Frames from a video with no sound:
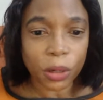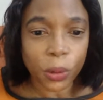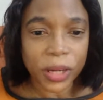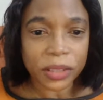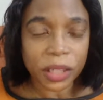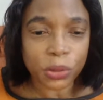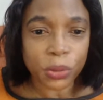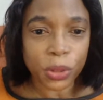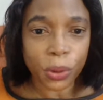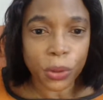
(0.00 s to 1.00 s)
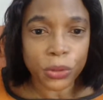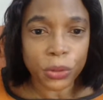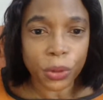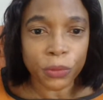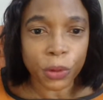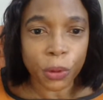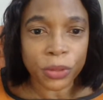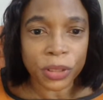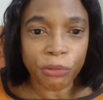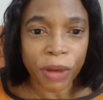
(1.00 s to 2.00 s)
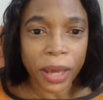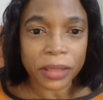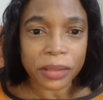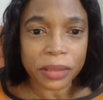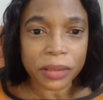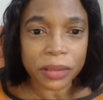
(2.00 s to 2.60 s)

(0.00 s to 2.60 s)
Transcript: connected to the audio of your device?